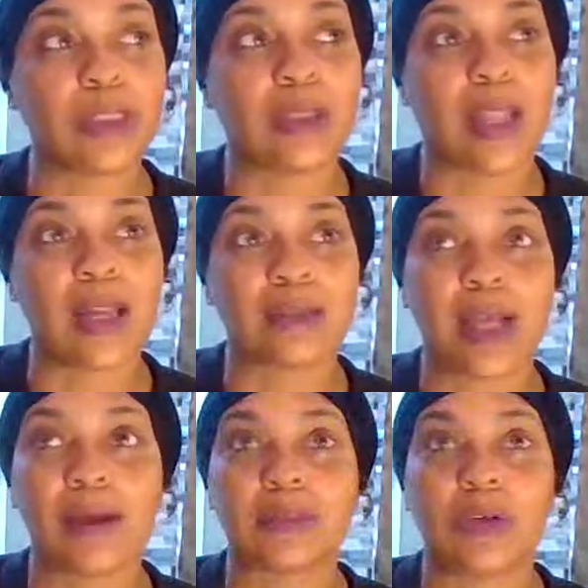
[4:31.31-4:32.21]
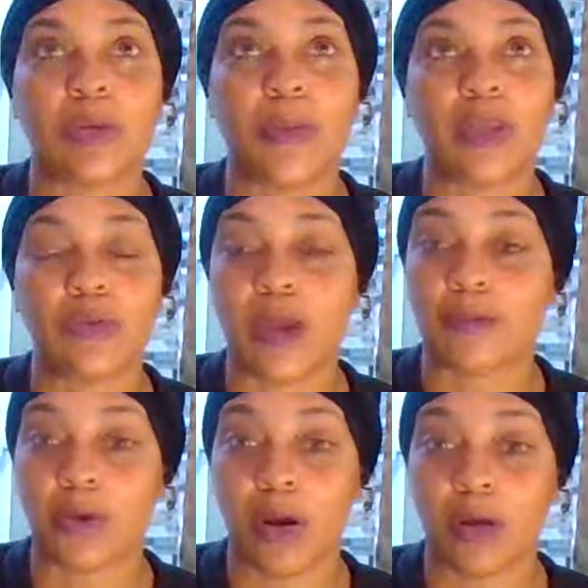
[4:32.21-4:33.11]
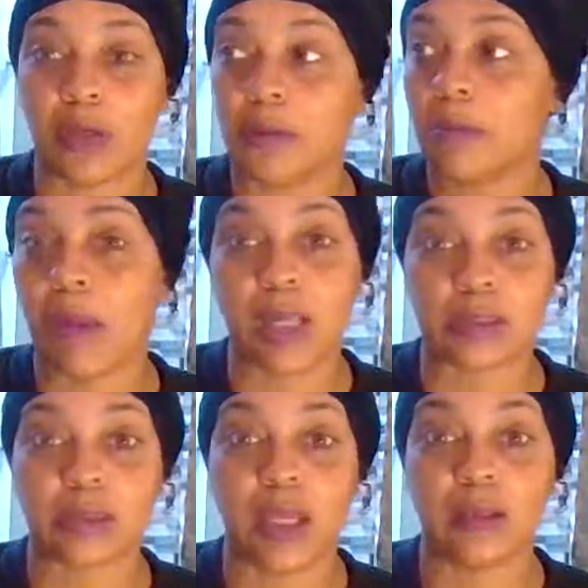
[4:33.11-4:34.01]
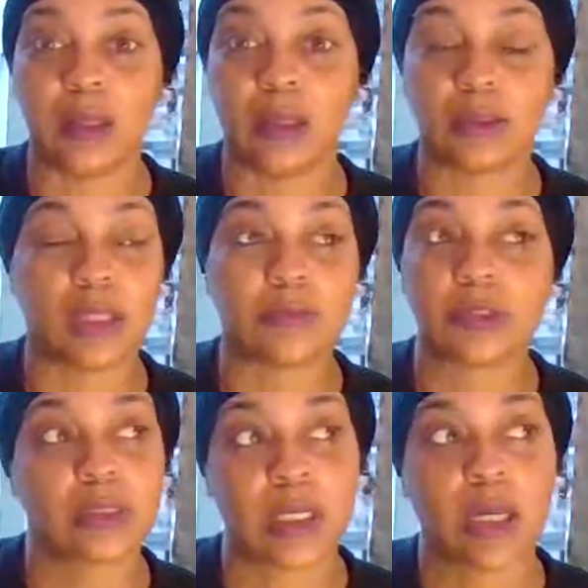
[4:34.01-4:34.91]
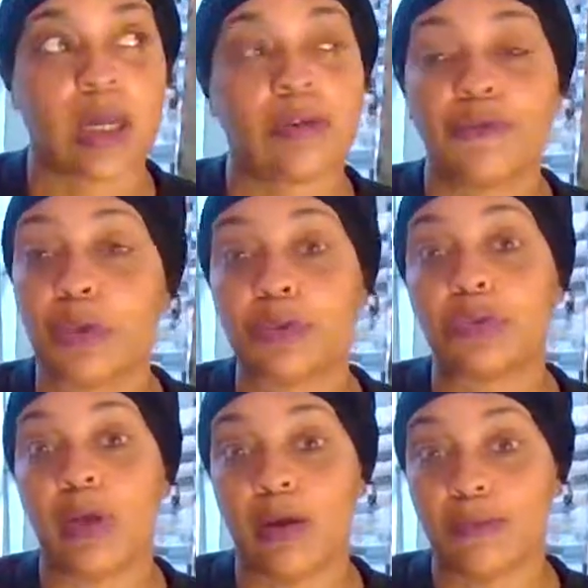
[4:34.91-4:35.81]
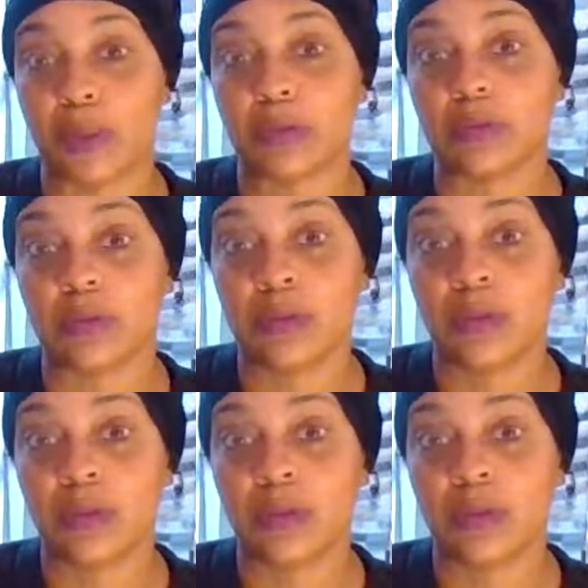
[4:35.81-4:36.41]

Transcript: A lot of times they'll make you have your guard up. Mine is like that because I'm just like I gotta feel you out first.